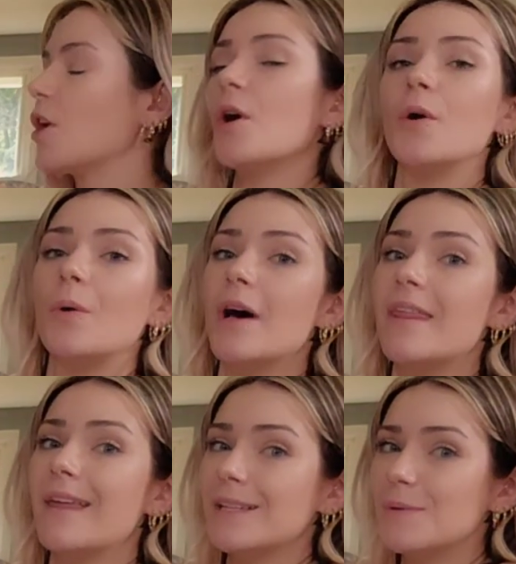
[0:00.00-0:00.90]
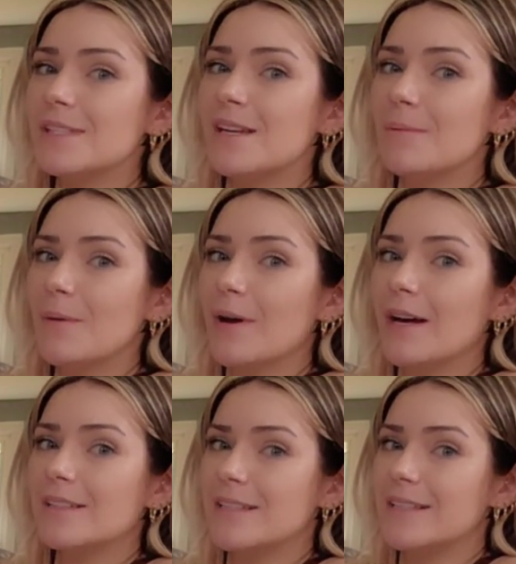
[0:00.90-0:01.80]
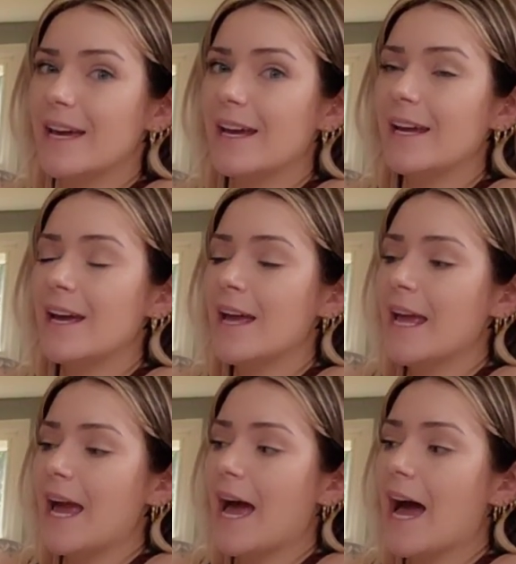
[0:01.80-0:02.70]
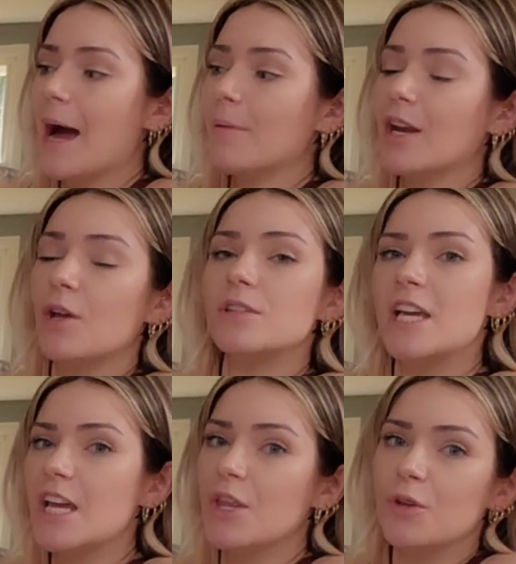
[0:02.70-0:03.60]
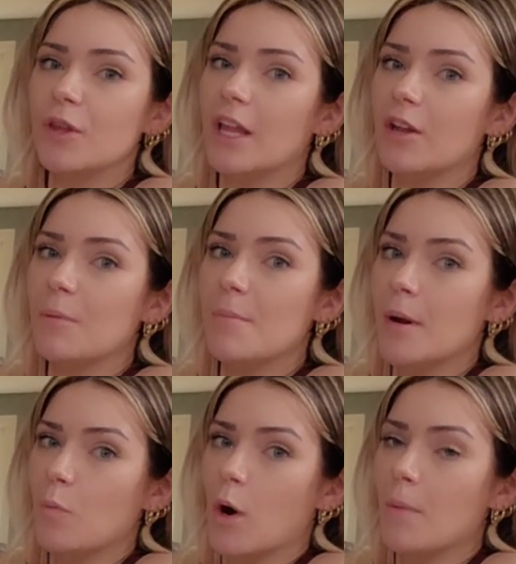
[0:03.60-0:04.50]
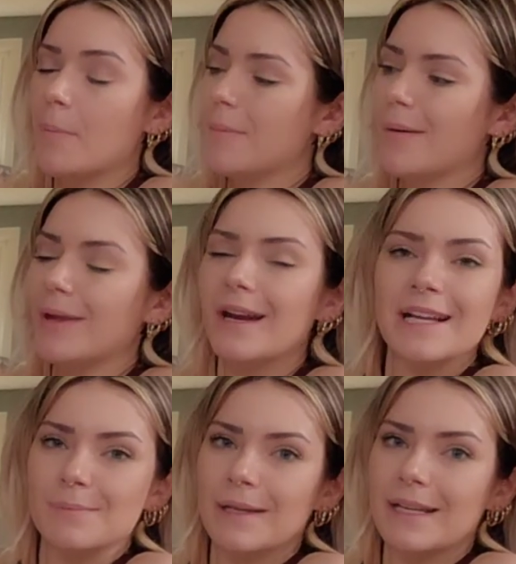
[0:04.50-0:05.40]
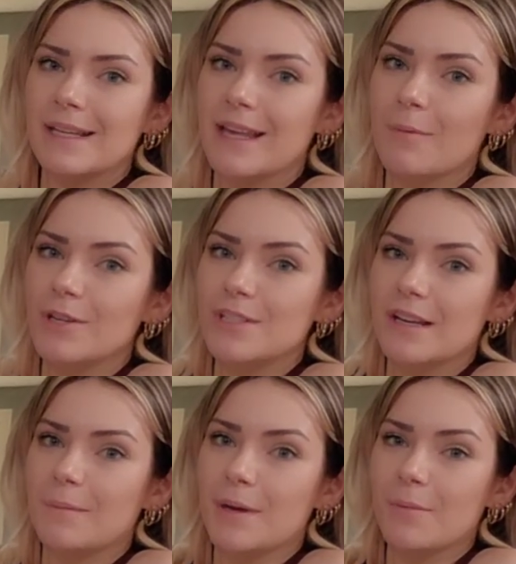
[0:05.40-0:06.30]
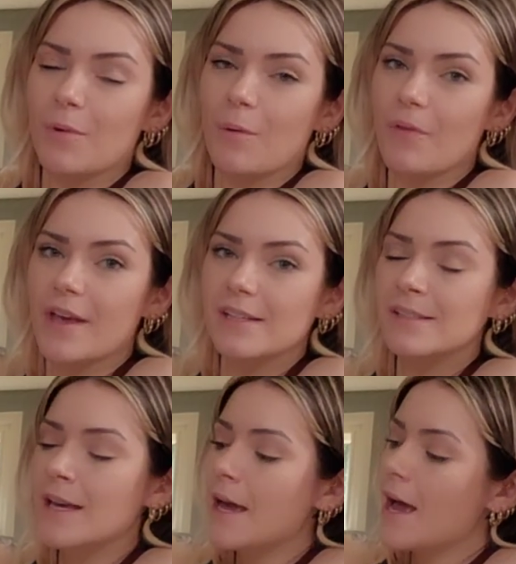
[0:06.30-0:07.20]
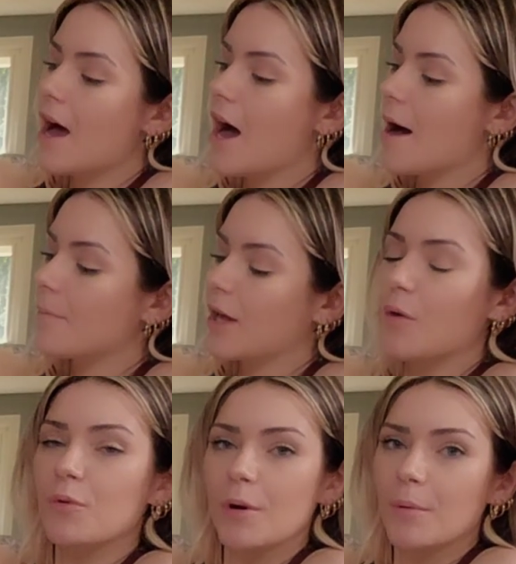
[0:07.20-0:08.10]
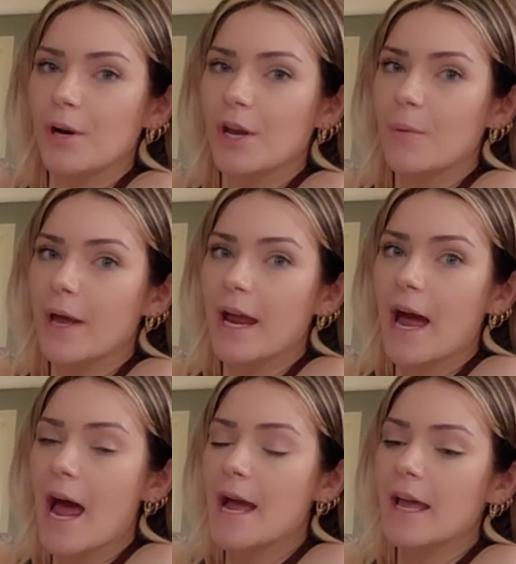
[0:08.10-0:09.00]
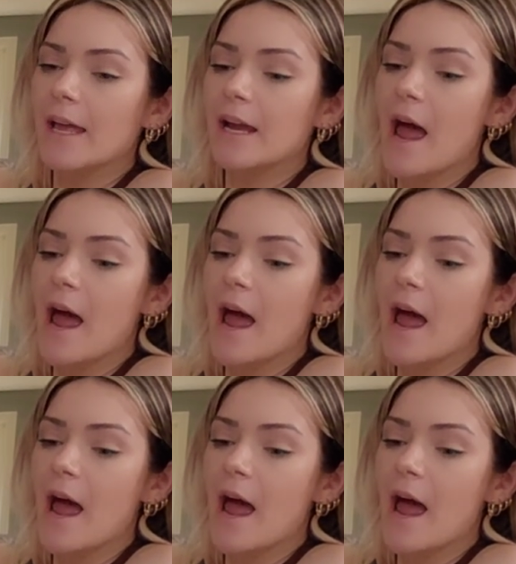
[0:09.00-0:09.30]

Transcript: So that's what's gonna be going on today. I'm going to take you through the little bit of warm up. I'm not really gonna explain anything. We're just gonna roll this and go through it pretty quick. I